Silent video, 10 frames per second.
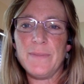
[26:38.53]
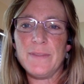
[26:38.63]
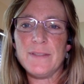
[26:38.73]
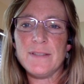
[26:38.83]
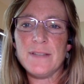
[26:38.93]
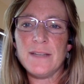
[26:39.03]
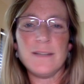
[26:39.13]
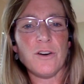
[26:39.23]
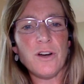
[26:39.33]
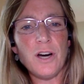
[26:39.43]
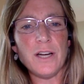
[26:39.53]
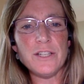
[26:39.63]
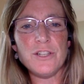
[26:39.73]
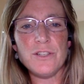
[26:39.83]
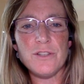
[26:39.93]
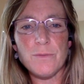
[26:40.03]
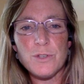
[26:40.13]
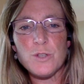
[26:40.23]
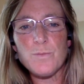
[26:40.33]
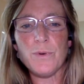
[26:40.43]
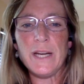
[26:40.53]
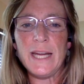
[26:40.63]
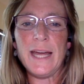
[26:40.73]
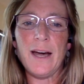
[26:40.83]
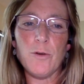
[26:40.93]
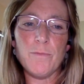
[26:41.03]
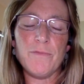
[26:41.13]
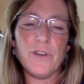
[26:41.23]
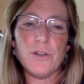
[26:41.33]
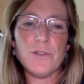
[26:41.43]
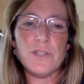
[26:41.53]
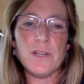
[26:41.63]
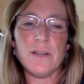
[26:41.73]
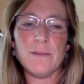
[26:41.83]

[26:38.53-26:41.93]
Stayed in our cottages, or spreading out folks